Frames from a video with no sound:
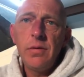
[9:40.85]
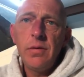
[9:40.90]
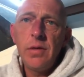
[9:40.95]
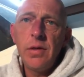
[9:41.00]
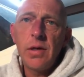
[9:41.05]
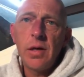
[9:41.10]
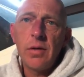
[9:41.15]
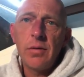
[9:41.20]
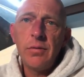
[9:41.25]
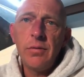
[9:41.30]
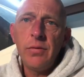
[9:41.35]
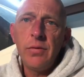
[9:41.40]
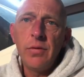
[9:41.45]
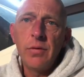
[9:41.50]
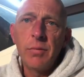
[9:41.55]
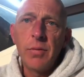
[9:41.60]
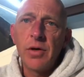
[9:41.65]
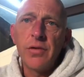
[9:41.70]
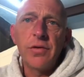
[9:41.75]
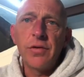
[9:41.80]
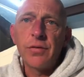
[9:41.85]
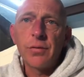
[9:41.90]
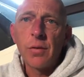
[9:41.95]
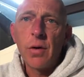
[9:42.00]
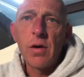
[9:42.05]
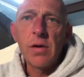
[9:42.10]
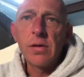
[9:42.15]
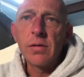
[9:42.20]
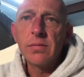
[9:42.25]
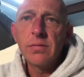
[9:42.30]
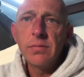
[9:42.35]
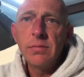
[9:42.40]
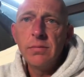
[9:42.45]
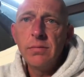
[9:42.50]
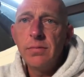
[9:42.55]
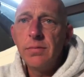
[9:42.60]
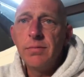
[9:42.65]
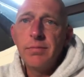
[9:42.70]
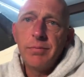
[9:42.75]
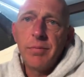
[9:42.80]
you know, your budget's wrong,
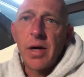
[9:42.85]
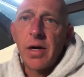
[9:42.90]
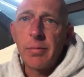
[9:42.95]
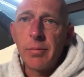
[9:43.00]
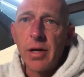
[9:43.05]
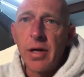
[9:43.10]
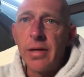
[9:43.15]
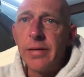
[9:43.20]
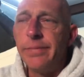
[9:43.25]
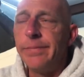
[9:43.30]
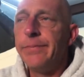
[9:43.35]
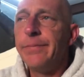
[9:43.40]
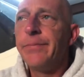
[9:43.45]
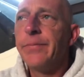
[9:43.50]
bottom line.